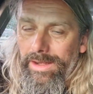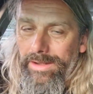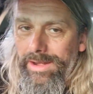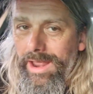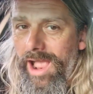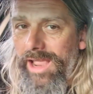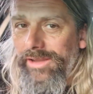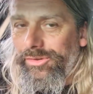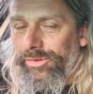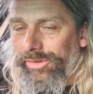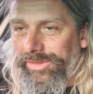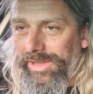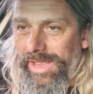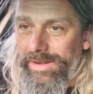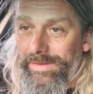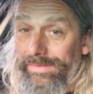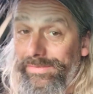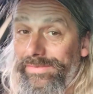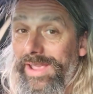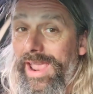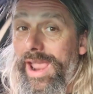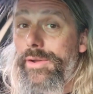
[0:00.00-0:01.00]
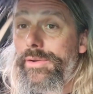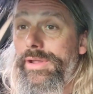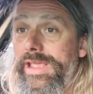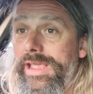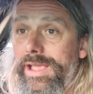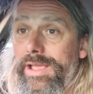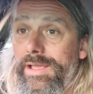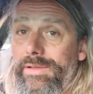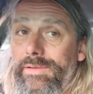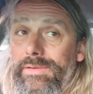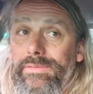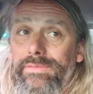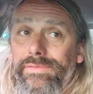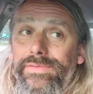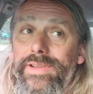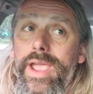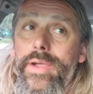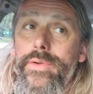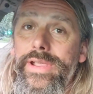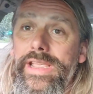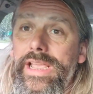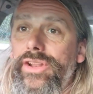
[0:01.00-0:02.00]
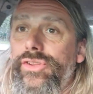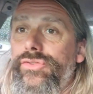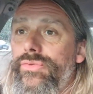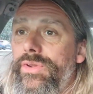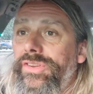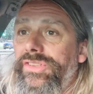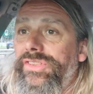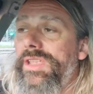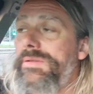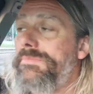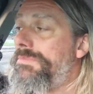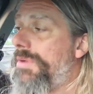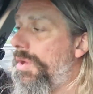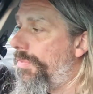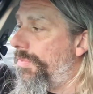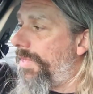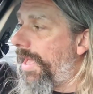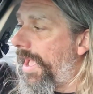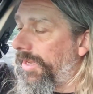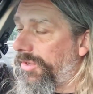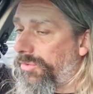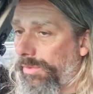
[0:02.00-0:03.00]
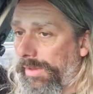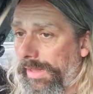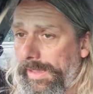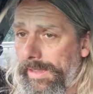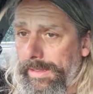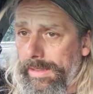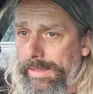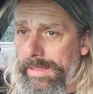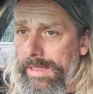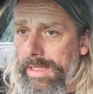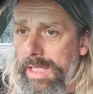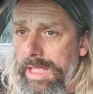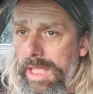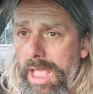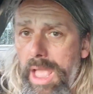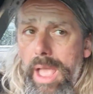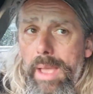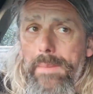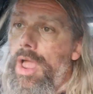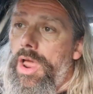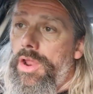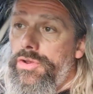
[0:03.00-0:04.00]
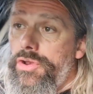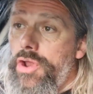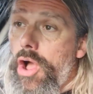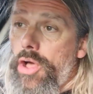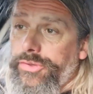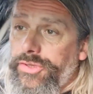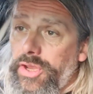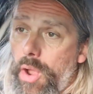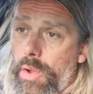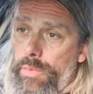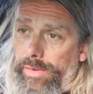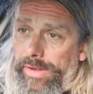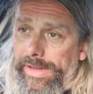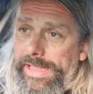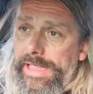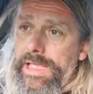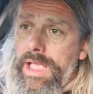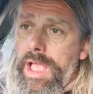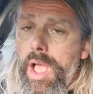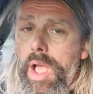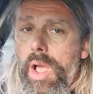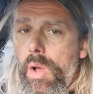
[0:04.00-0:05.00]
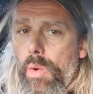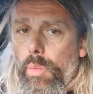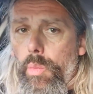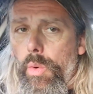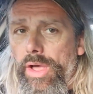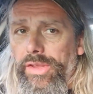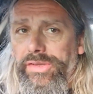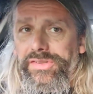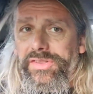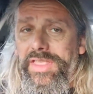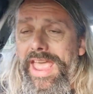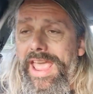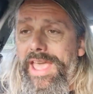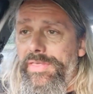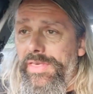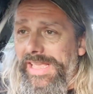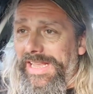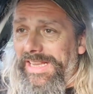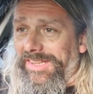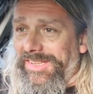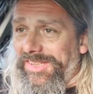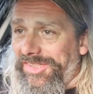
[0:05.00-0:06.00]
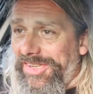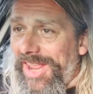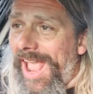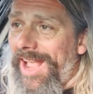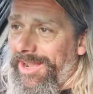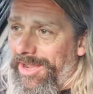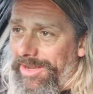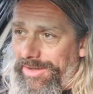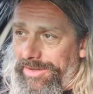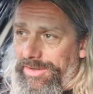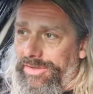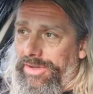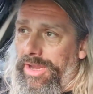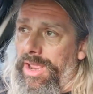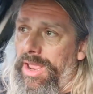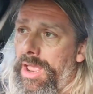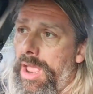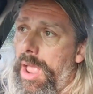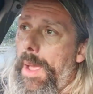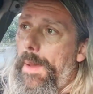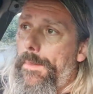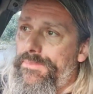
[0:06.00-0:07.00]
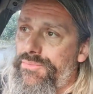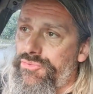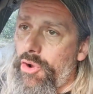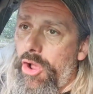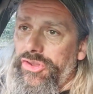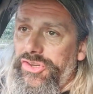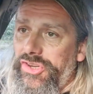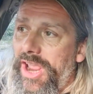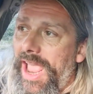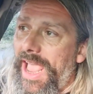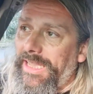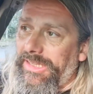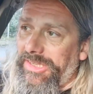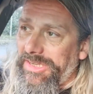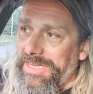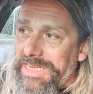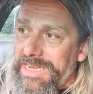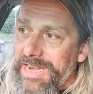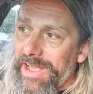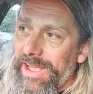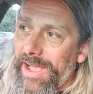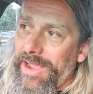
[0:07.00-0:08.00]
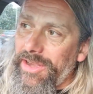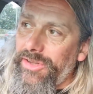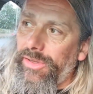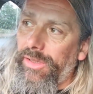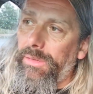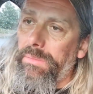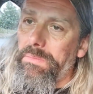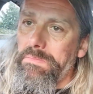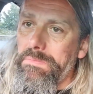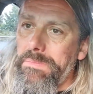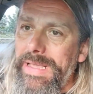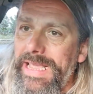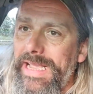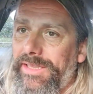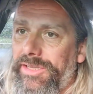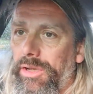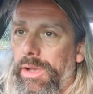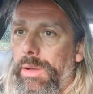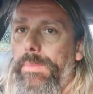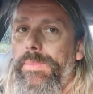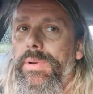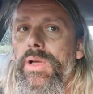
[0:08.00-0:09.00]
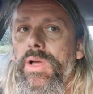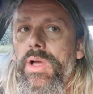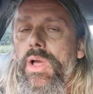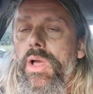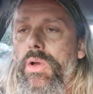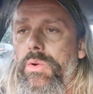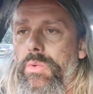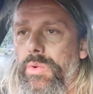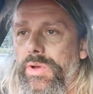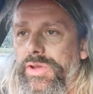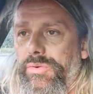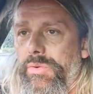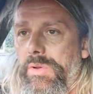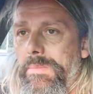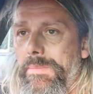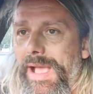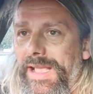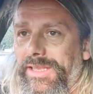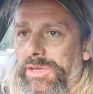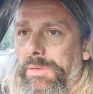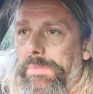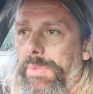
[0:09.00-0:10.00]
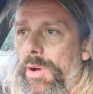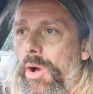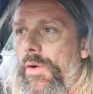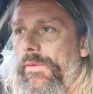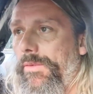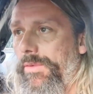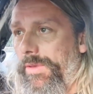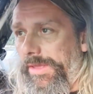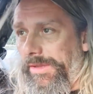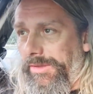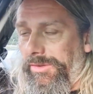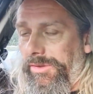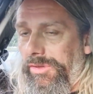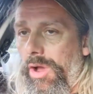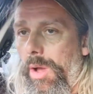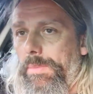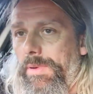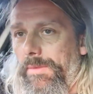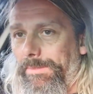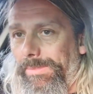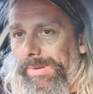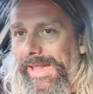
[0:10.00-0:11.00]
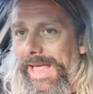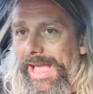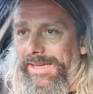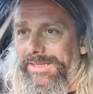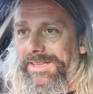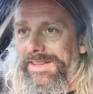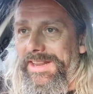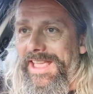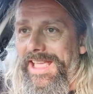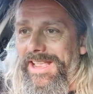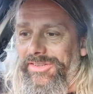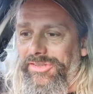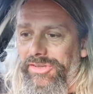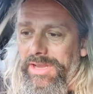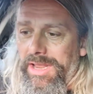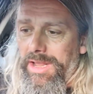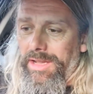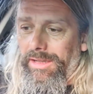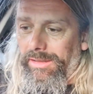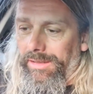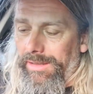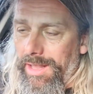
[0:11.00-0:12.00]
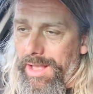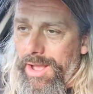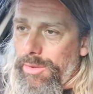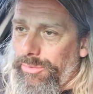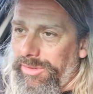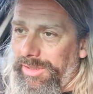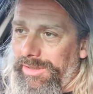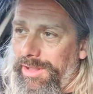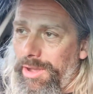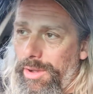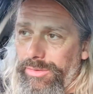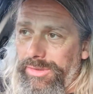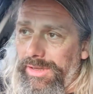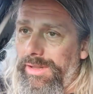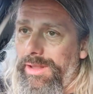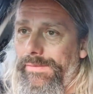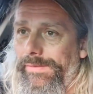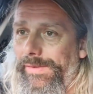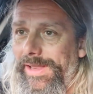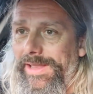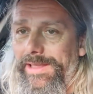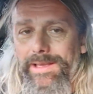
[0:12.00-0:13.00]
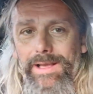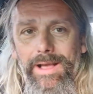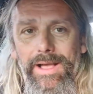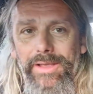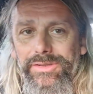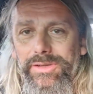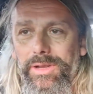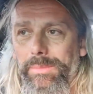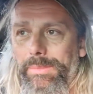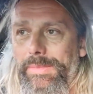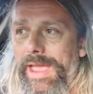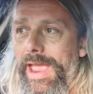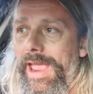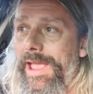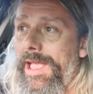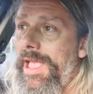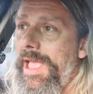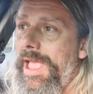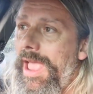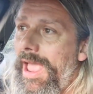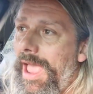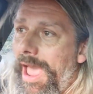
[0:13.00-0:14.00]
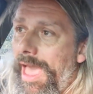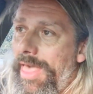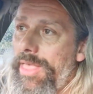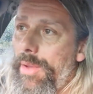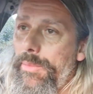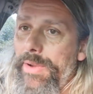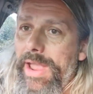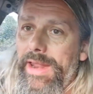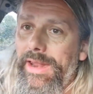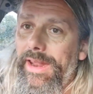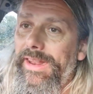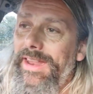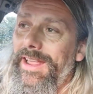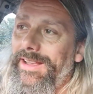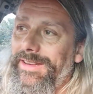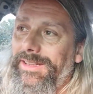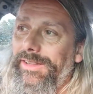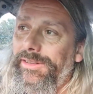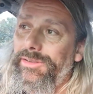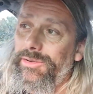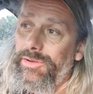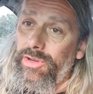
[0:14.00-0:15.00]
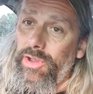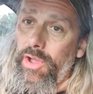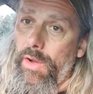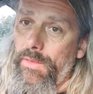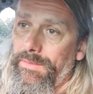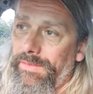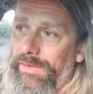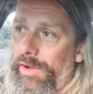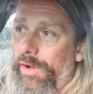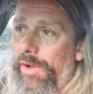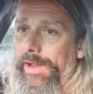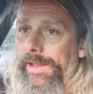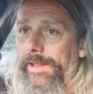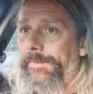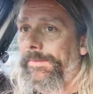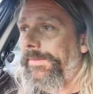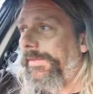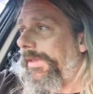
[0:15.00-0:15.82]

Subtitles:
Nigel's had a very interesting month actually. Not only was there the second Project Nigel meetup, which we met up over the top of Blackson Edge, loads and loads of lovely cars up there, and then we had a nice little convoy